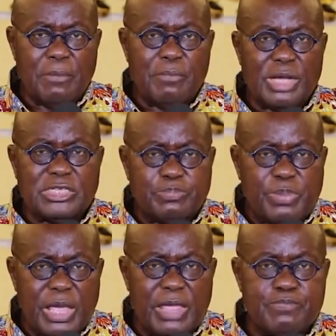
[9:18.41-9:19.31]
must
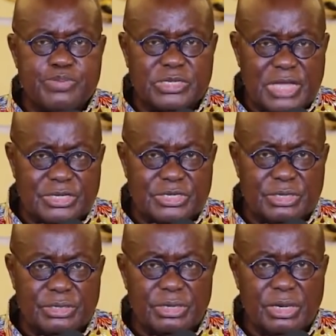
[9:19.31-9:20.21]
be in
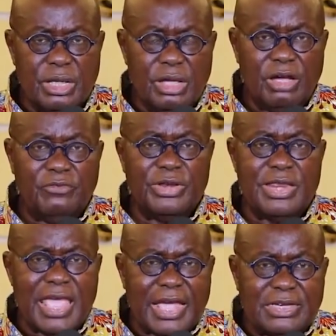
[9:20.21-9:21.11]
possession of a
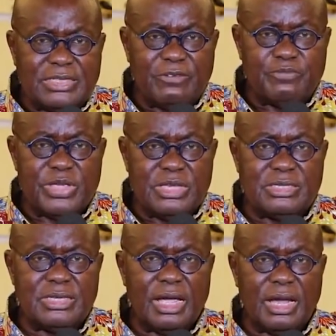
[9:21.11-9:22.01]
negative
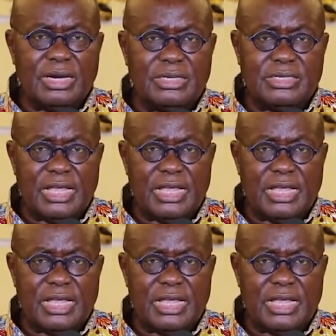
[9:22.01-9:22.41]
PCR